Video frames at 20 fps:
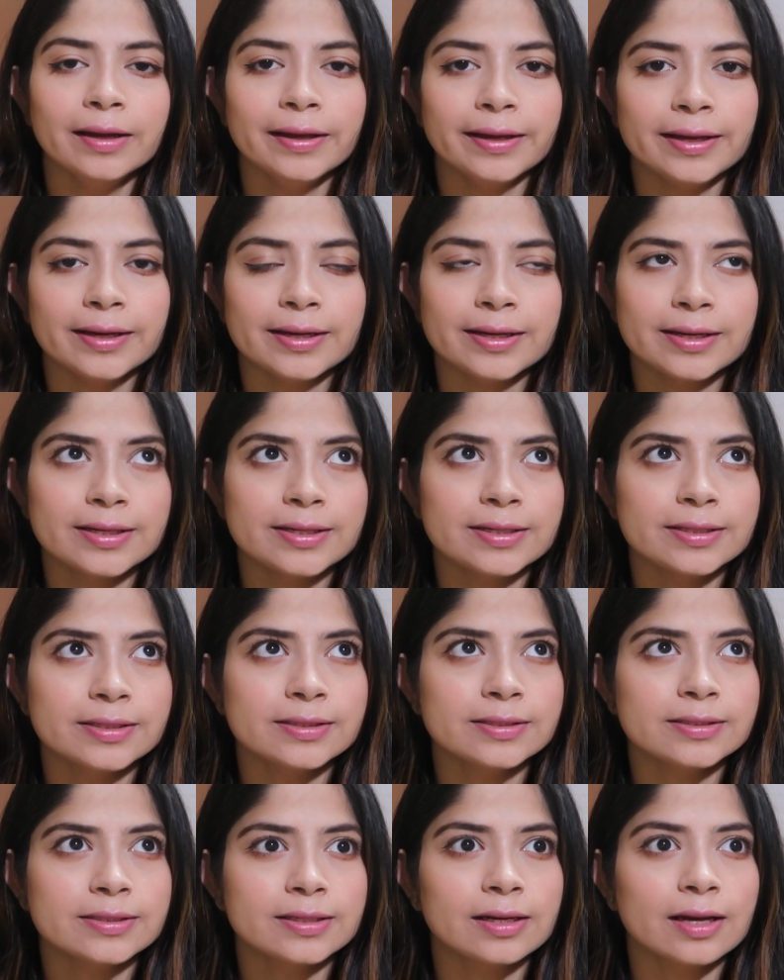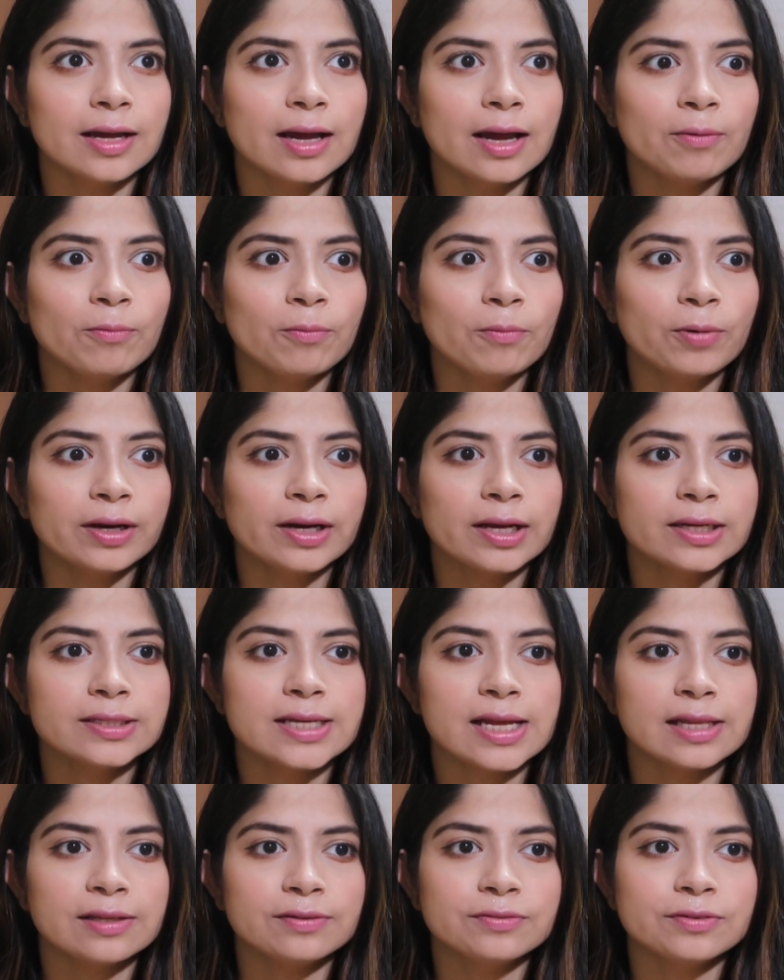and when I
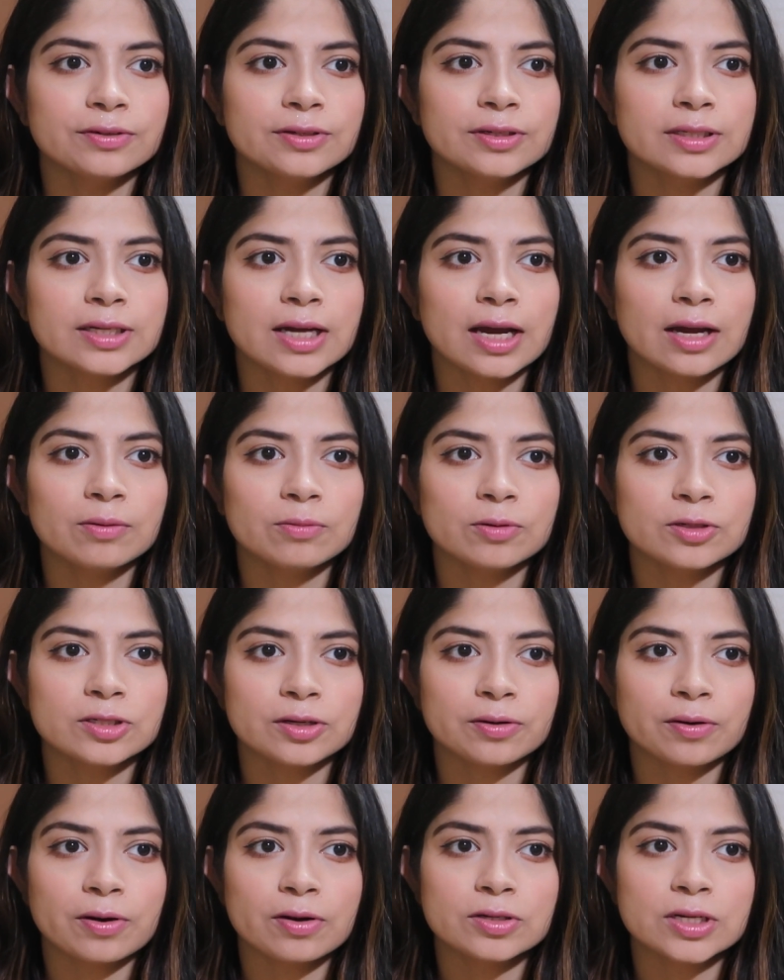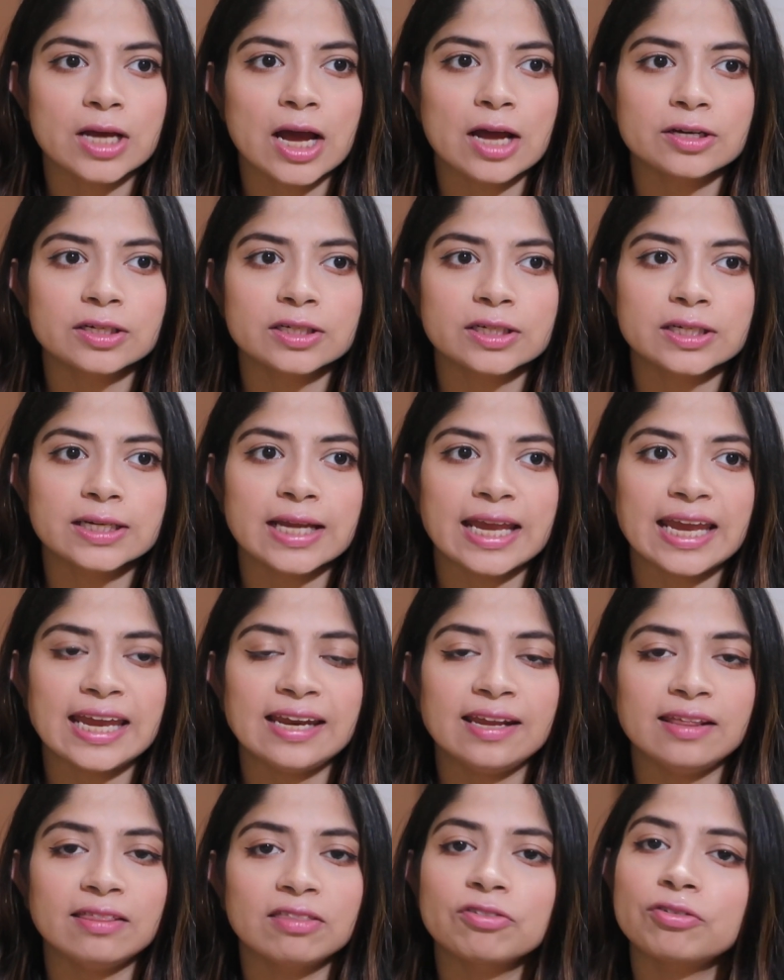delivered I was around
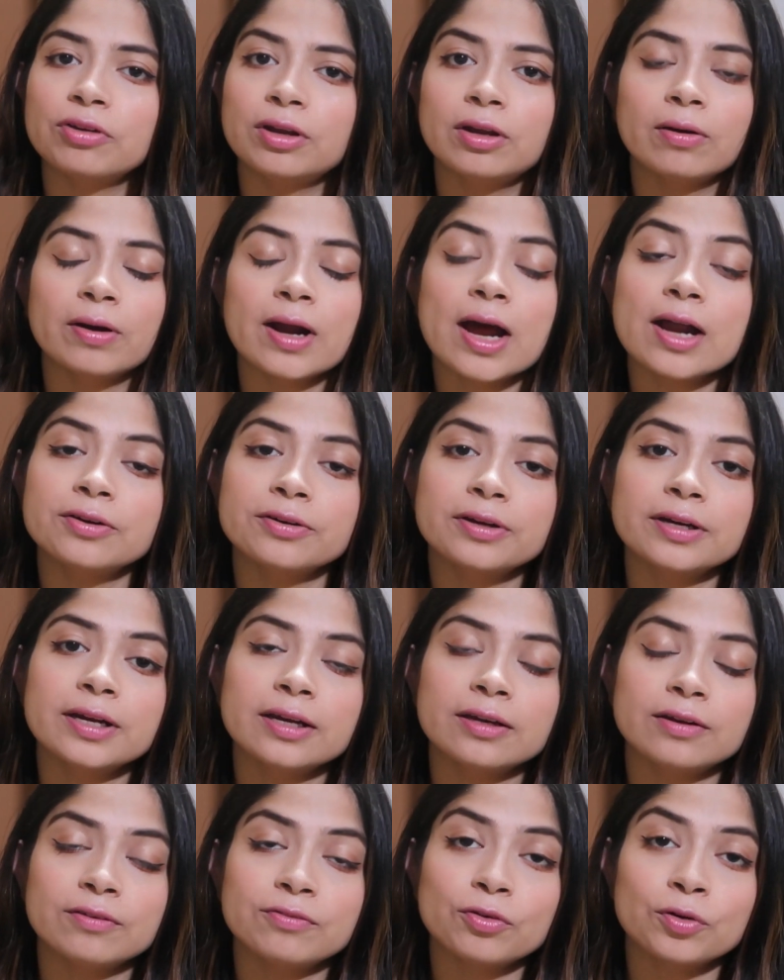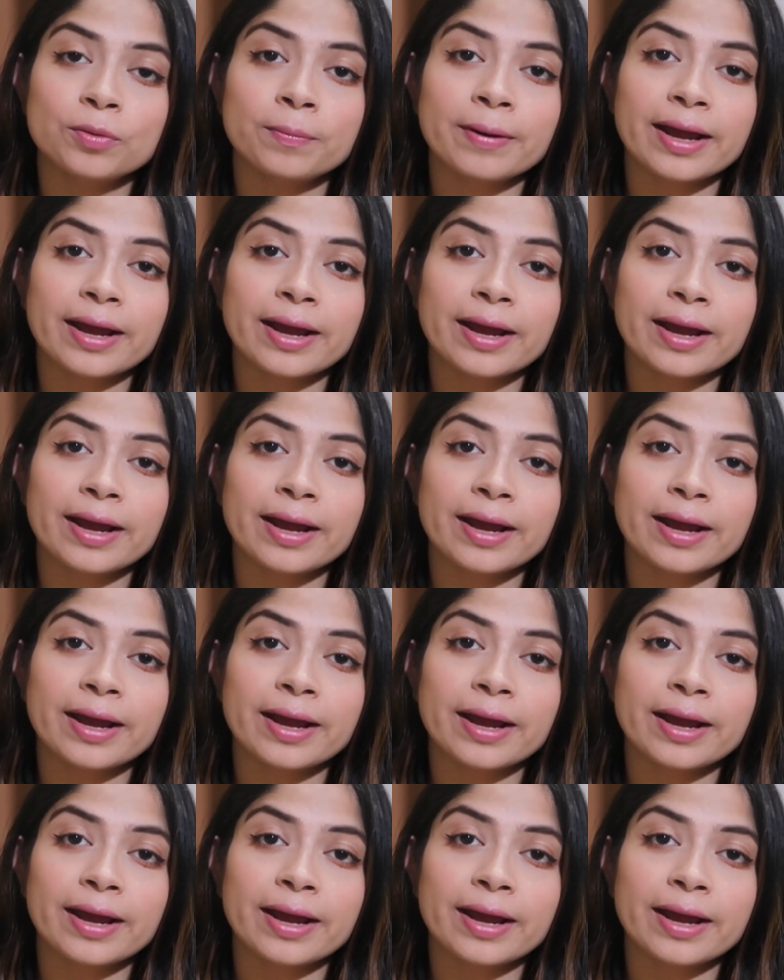183 or 184